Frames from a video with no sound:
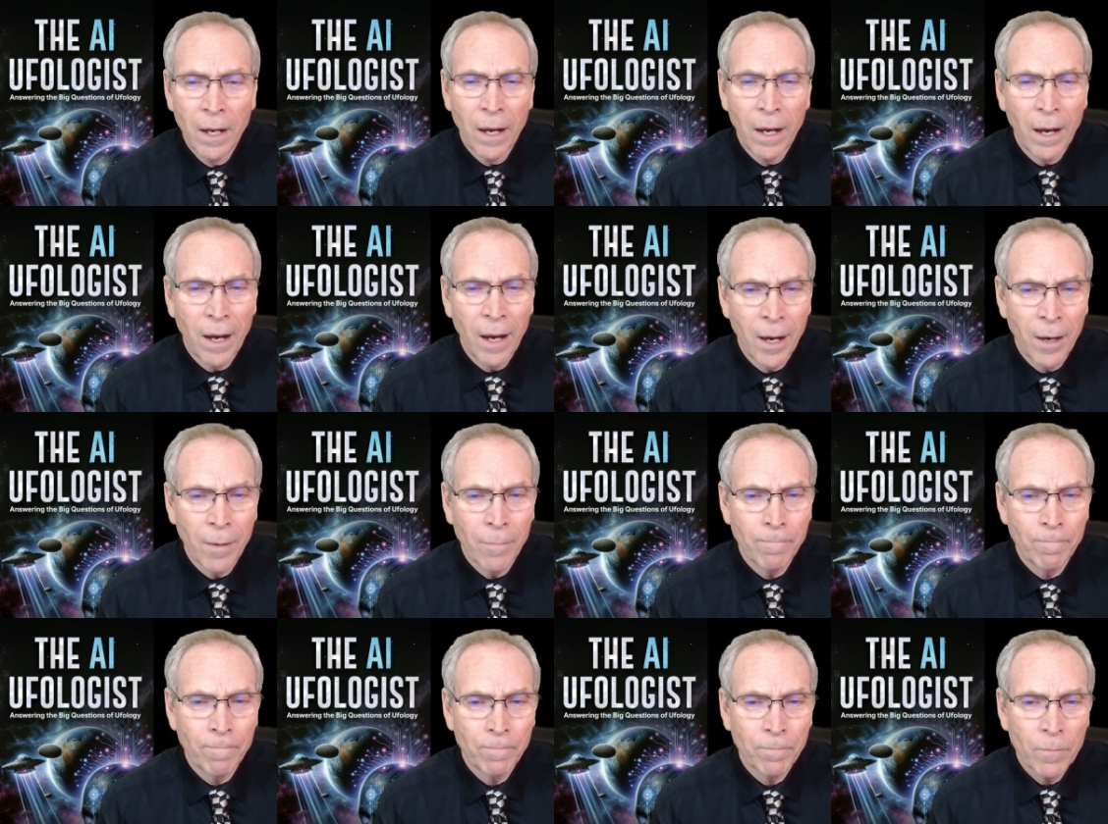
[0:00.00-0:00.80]

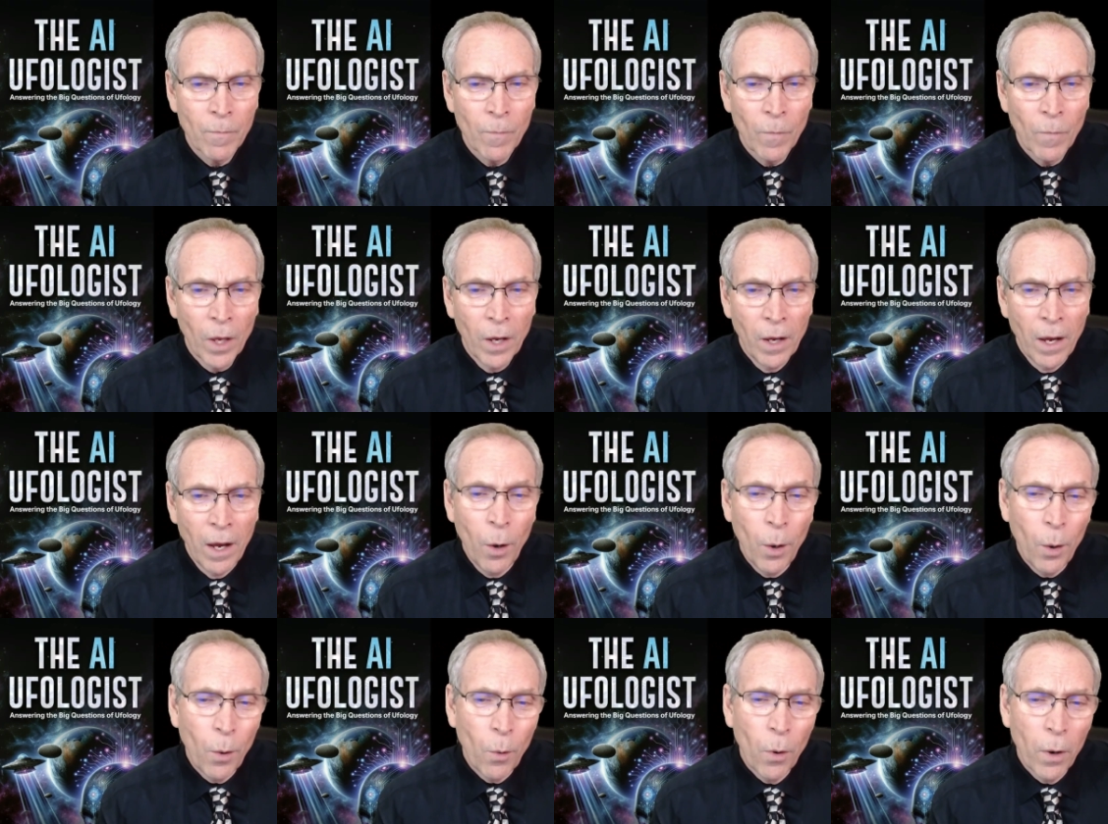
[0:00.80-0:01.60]
Um,
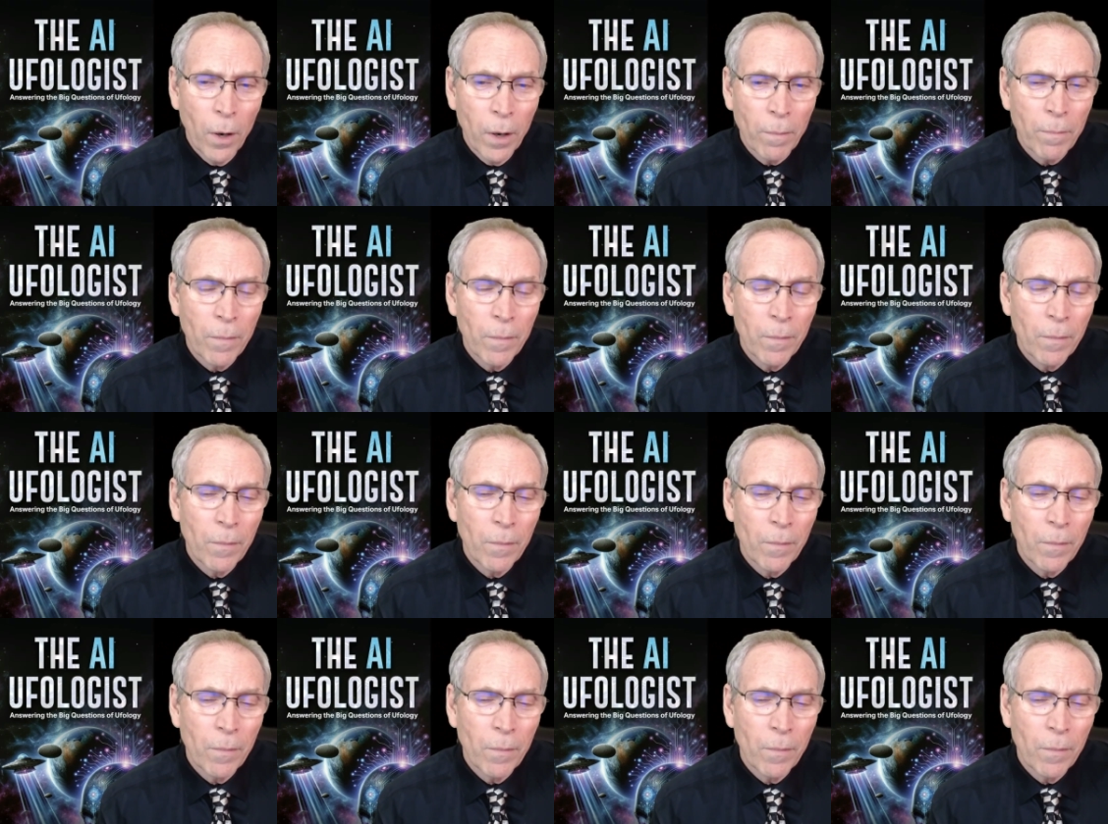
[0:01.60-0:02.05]
or